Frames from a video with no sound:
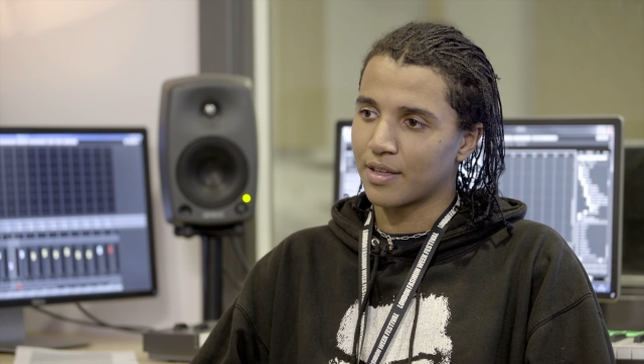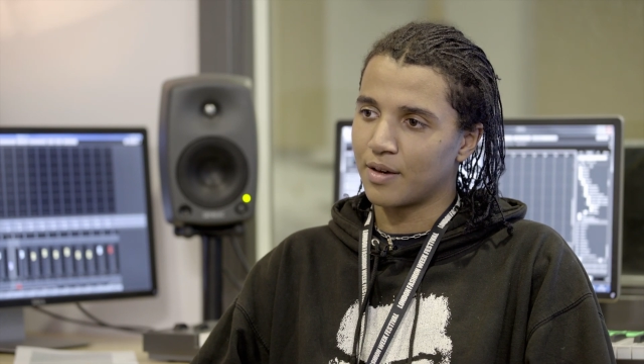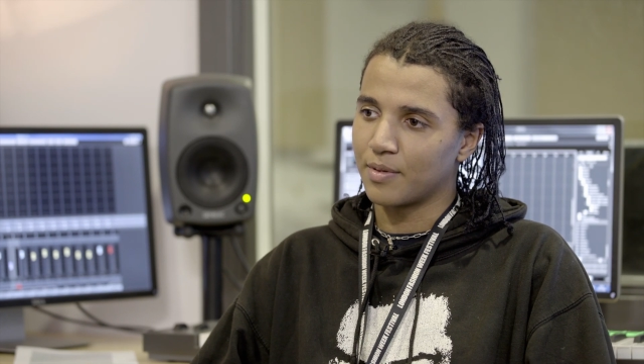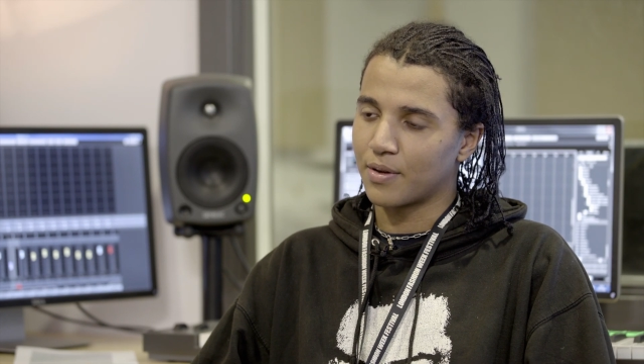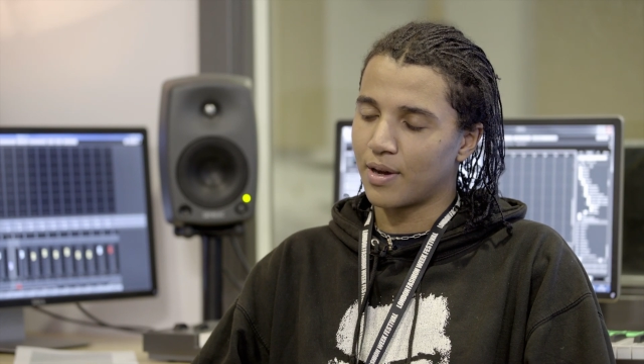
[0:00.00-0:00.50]
I
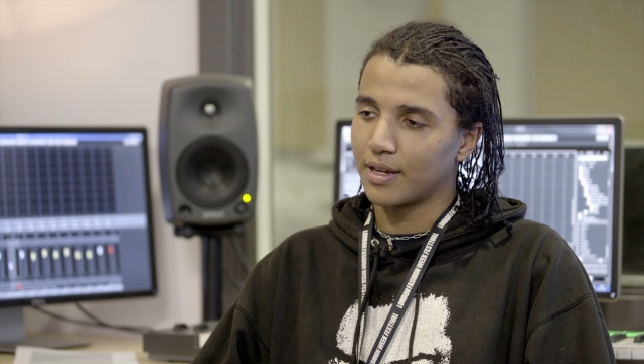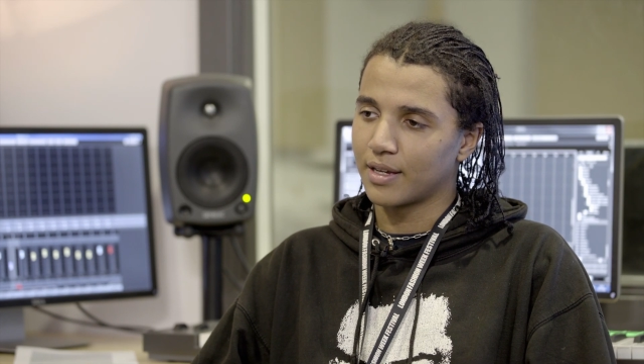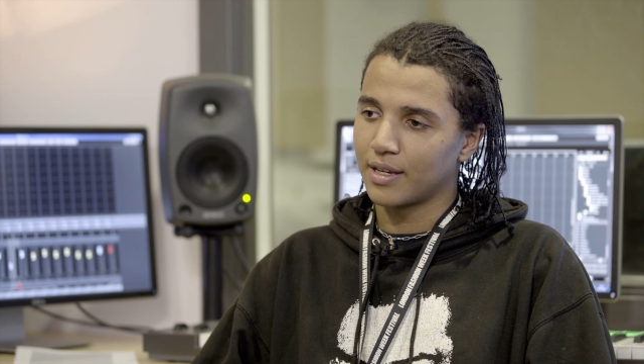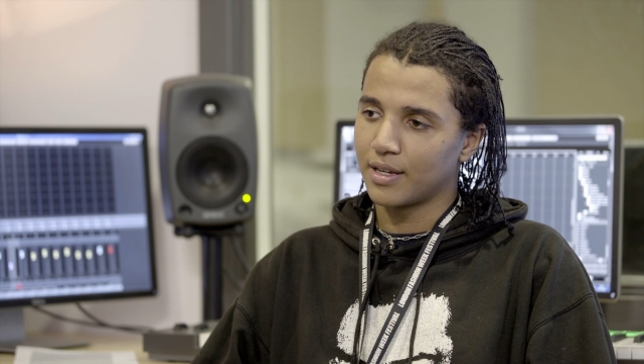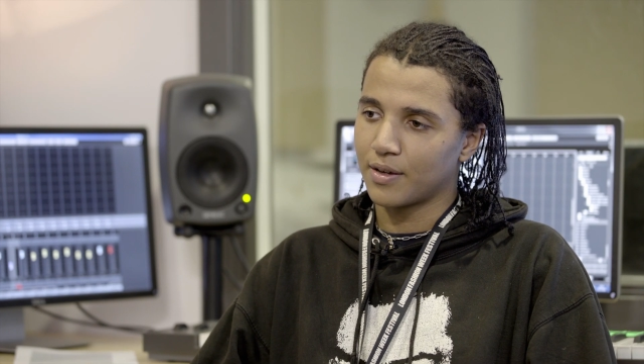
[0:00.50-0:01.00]
think that'll be
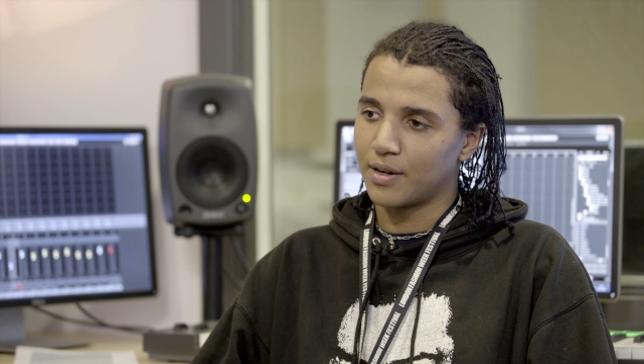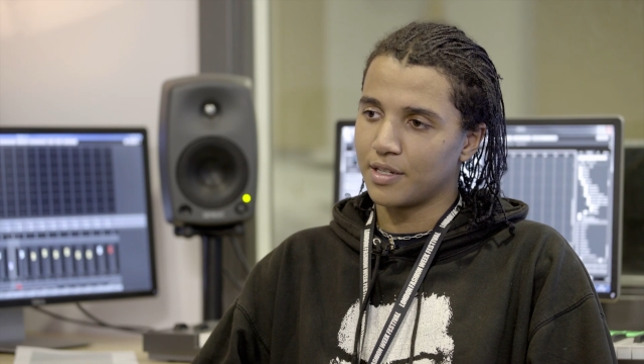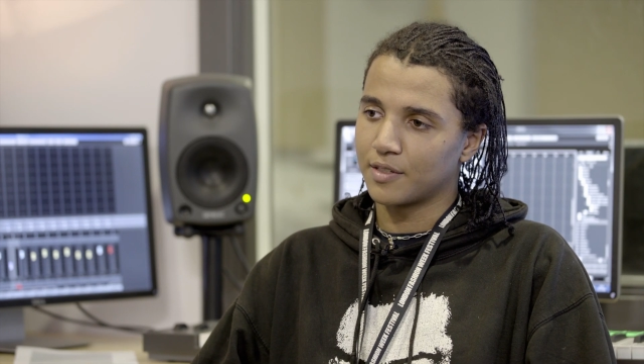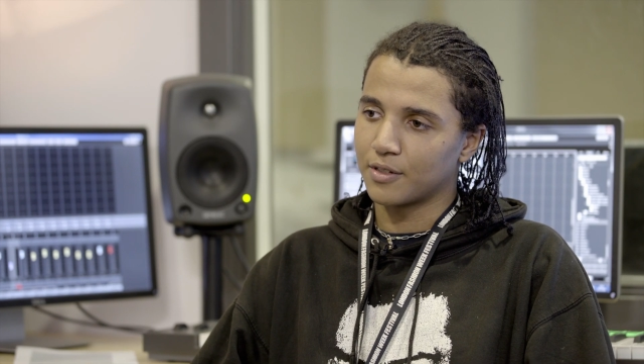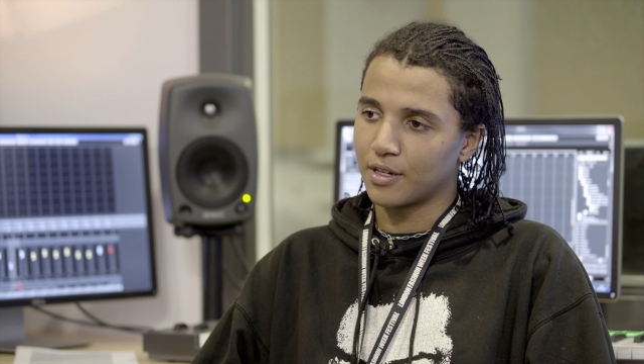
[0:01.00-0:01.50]
quite
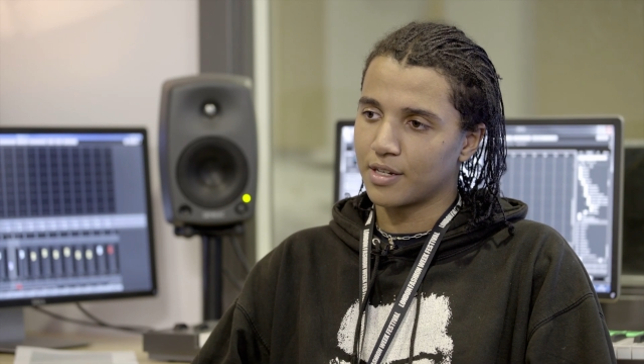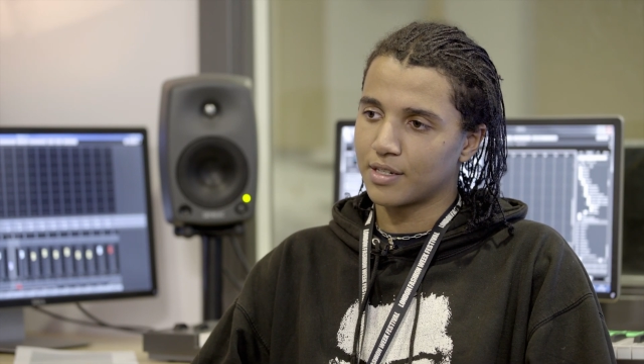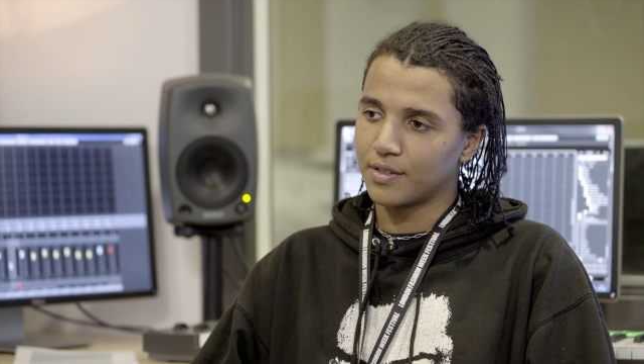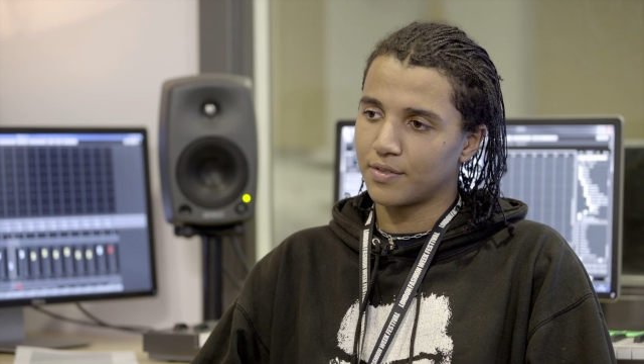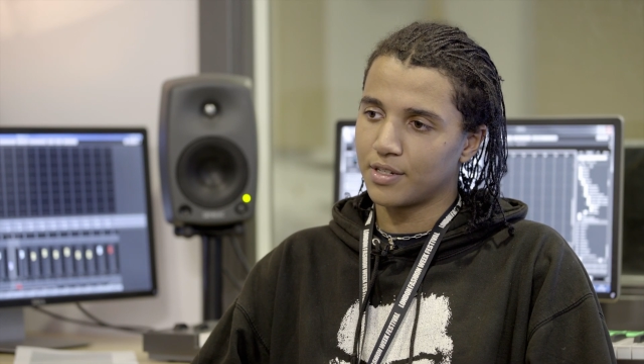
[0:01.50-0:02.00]
useful
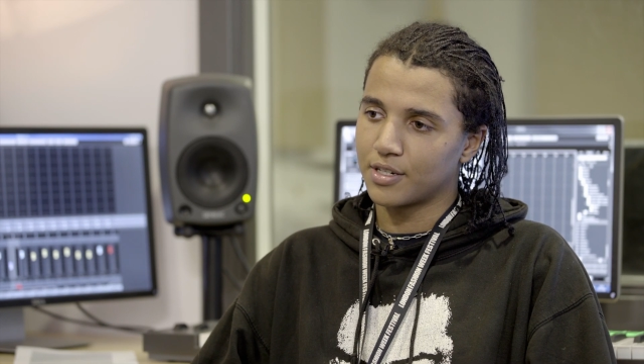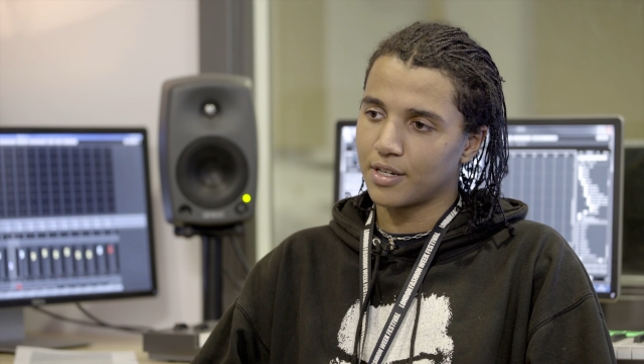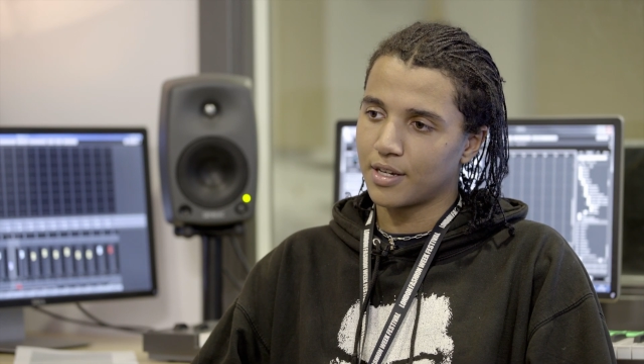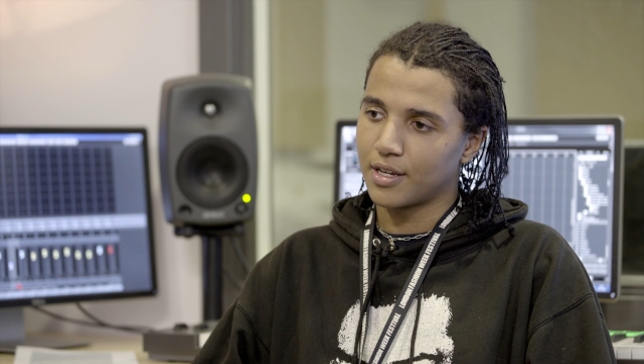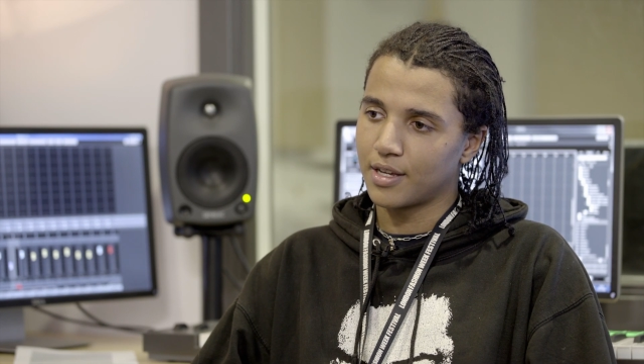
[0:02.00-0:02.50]
going into the future.